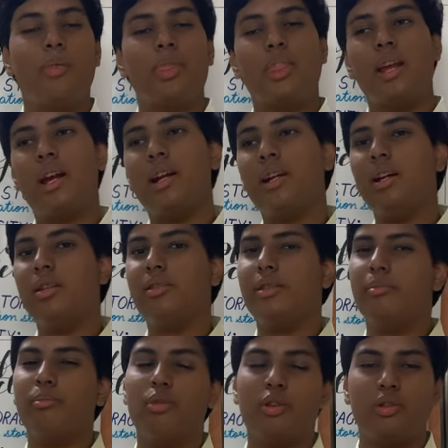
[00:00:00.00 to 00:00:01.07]
And at
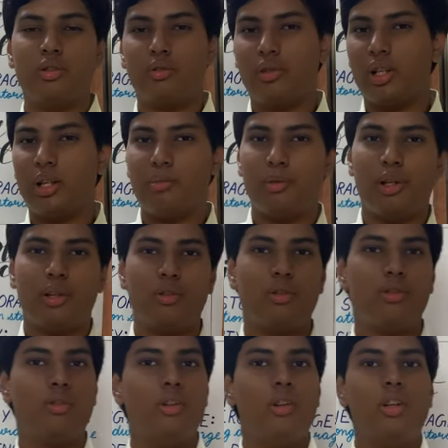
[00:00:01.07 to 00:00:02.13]
some points of time, like
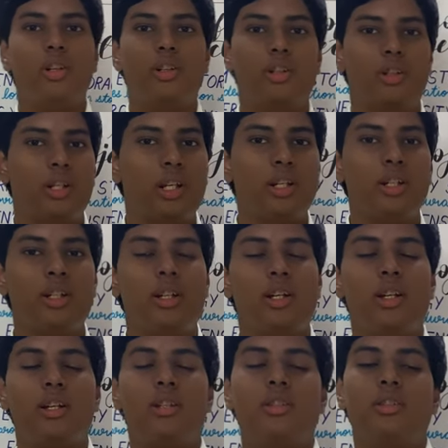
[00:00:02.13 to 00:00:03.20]
on rainy
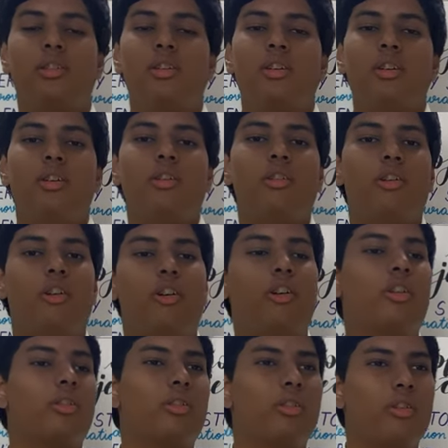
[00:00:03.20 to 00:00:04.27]
days
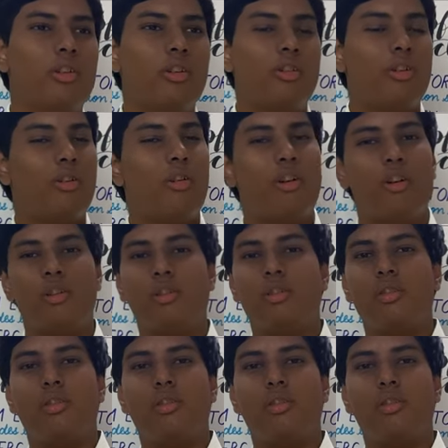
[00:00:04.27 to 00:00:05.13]
or on